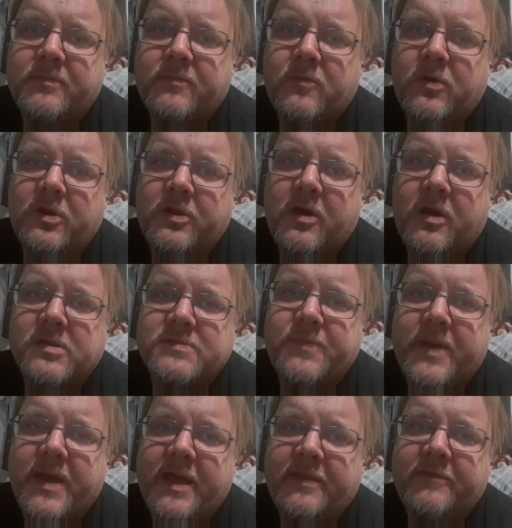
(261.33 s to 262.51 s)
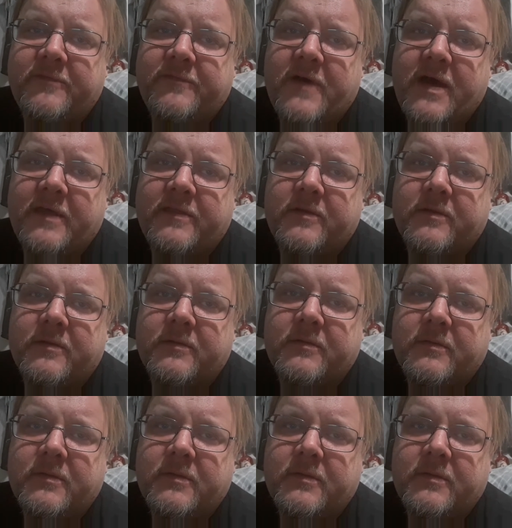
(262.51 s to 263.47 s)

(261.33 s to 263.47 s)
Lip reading: one caused by the father.